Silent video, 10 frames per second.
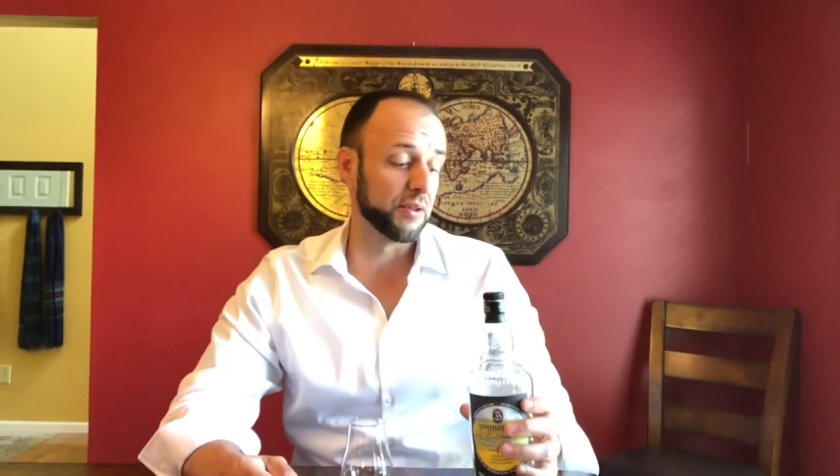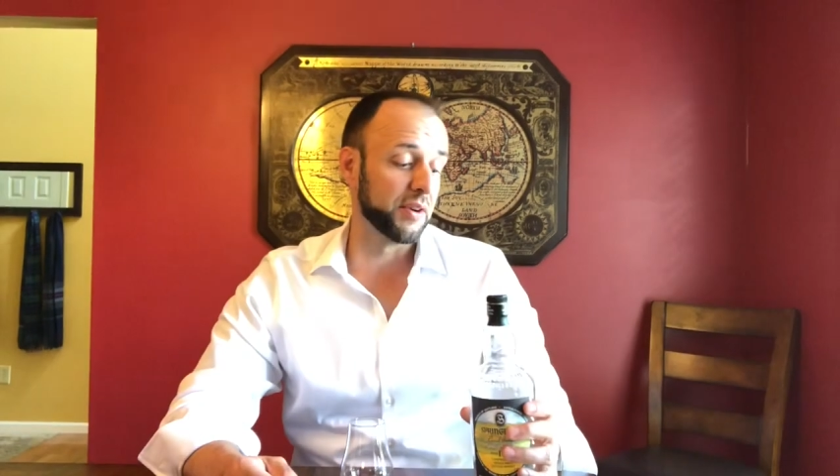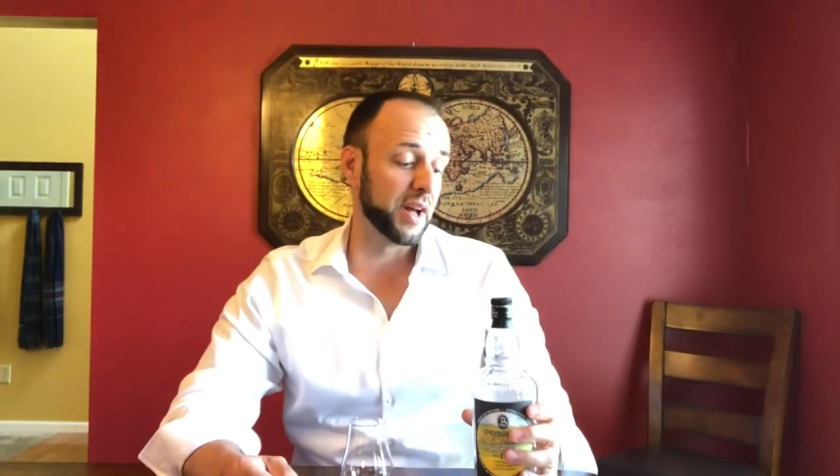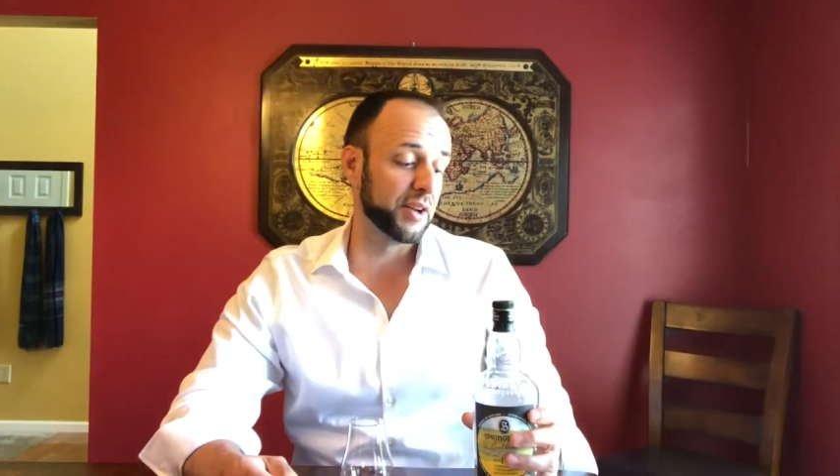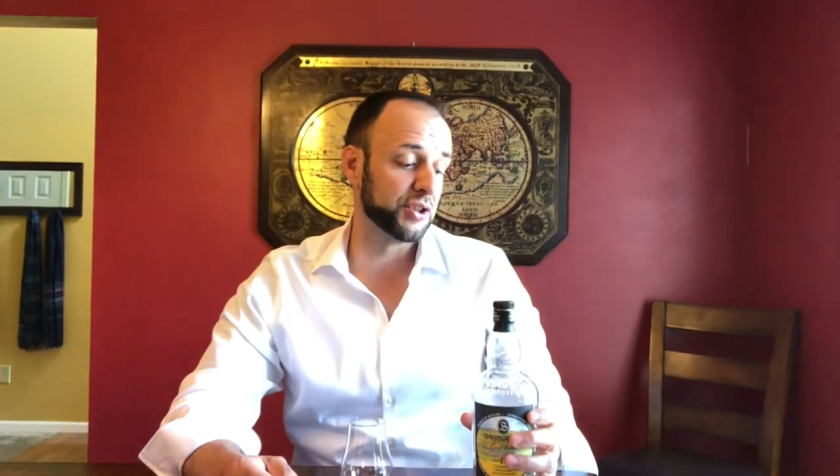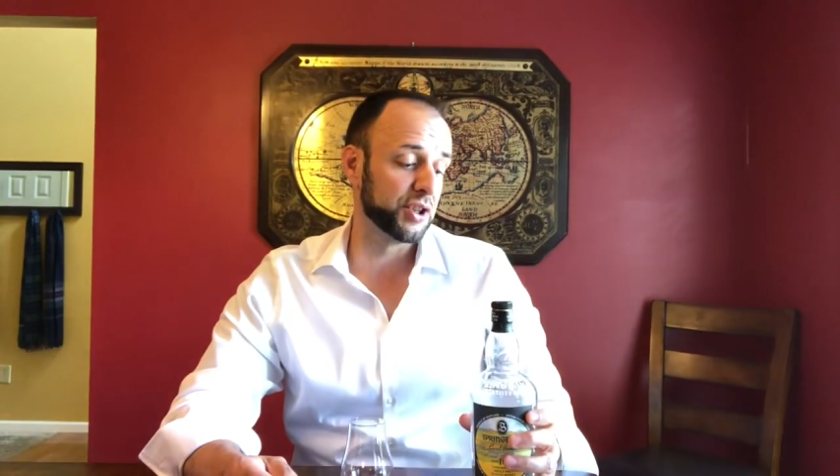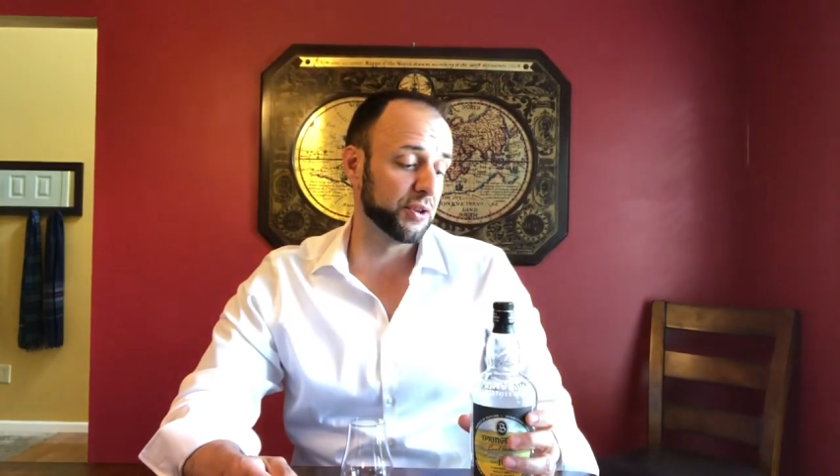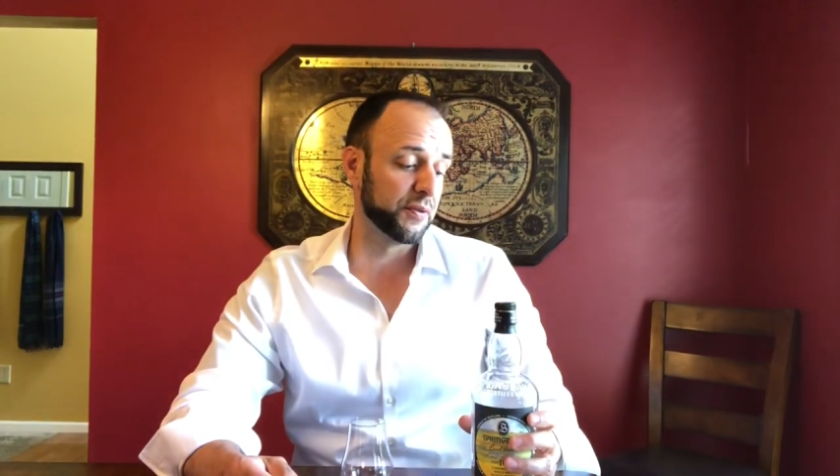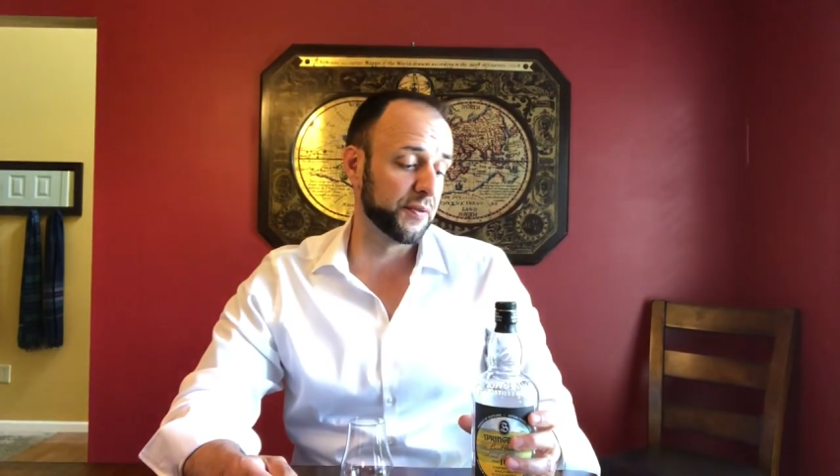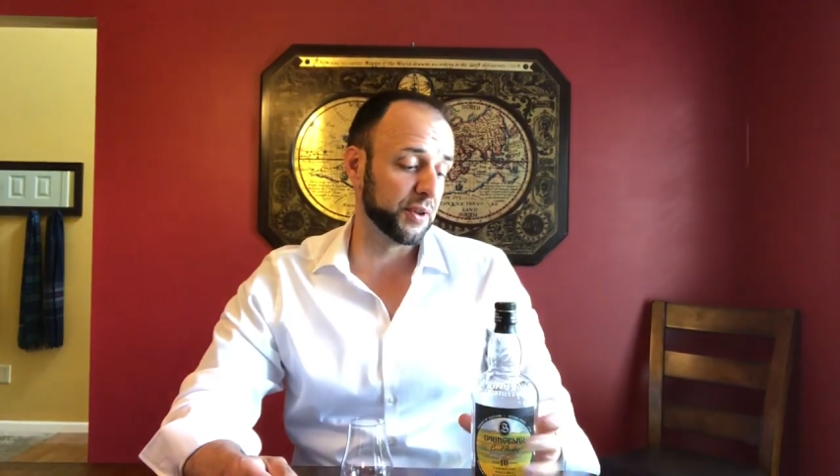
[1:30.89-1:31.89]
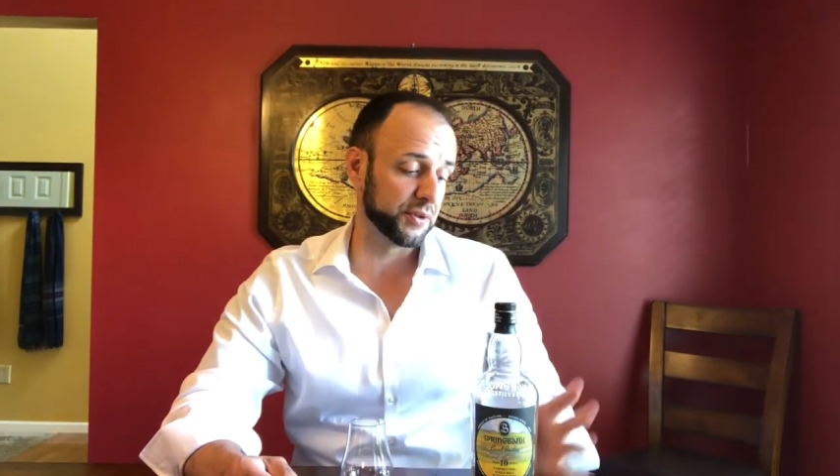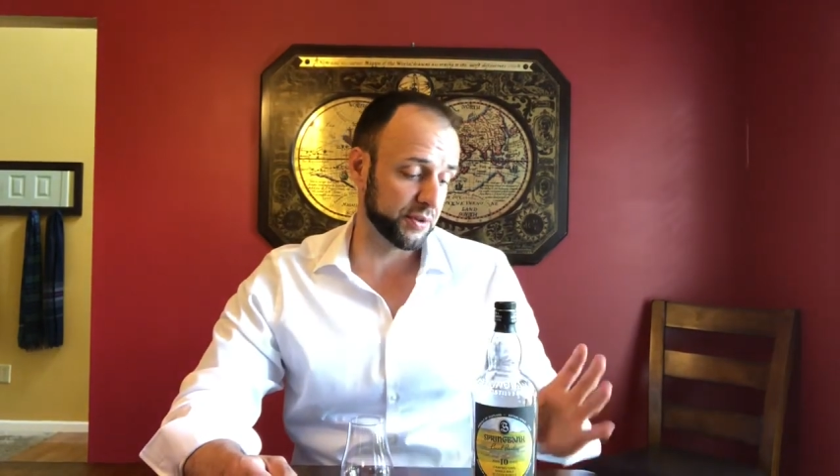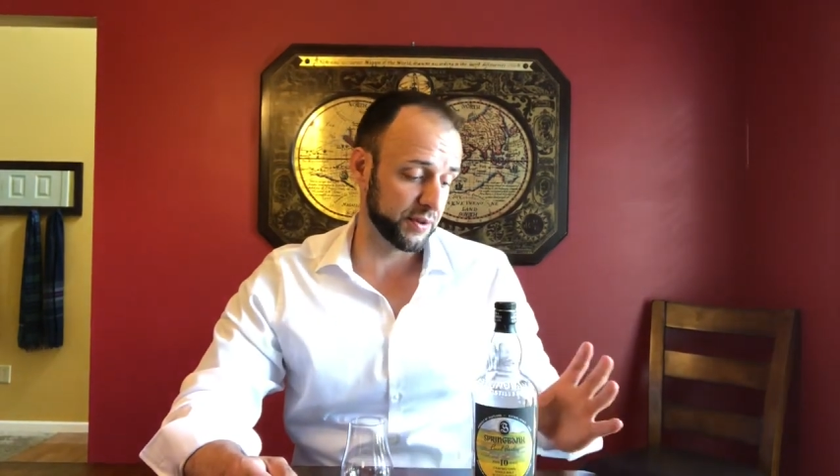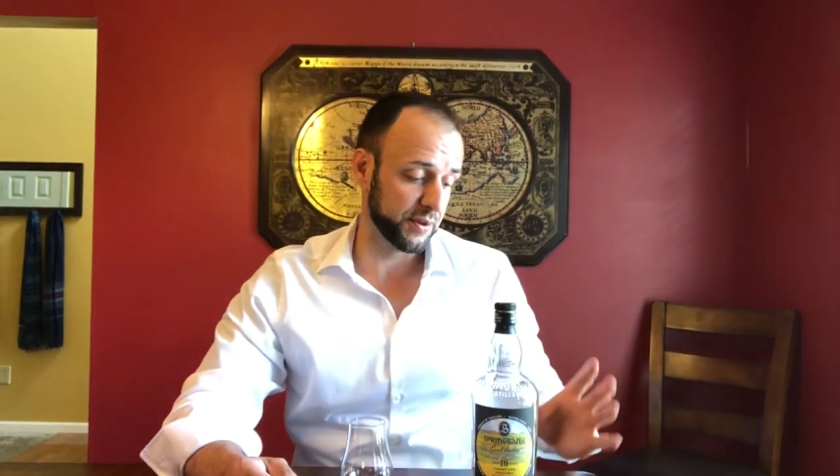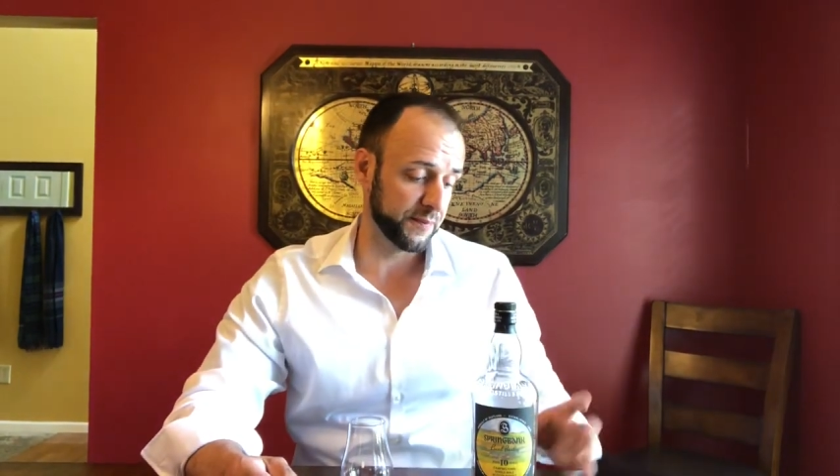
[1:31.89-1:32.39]
they're non-chill
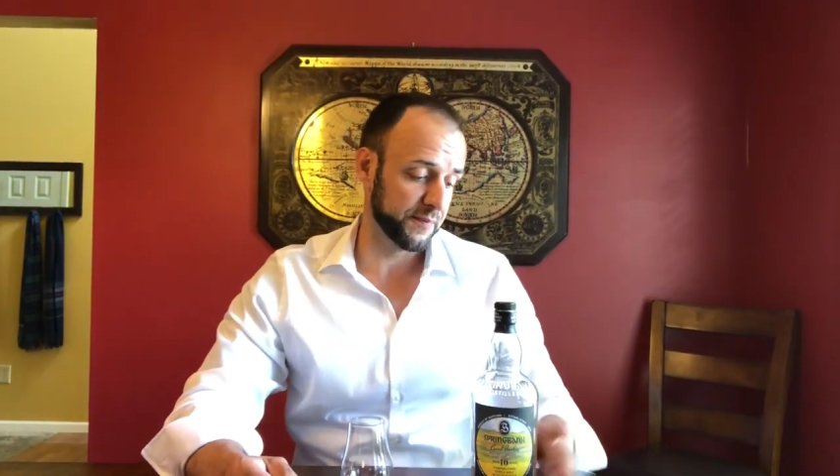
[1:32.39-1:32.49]
filtered.